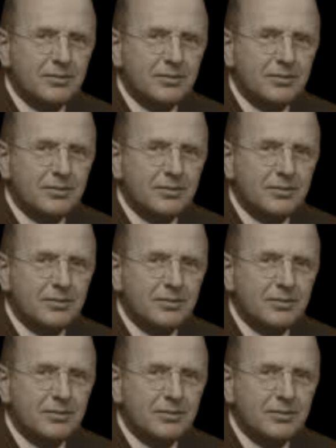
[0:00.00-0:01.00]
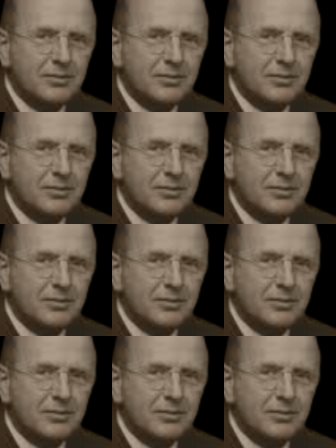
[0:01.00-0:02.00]

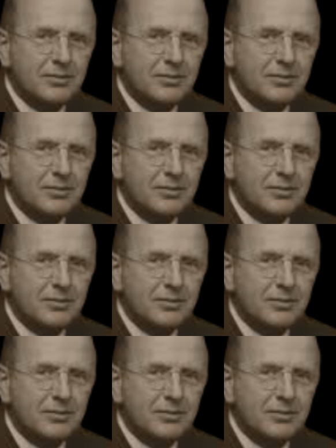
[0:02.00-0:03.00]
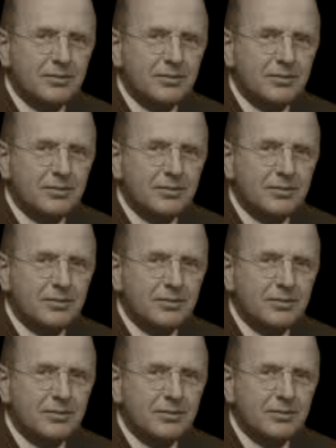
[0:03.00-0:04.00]

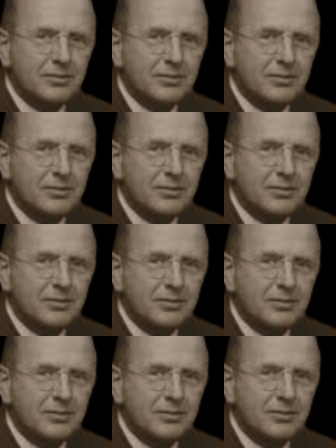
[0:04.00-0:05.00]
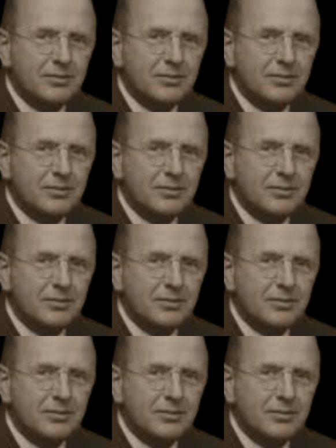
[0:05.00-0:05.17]
The face doesn't move, so there is nothing to read.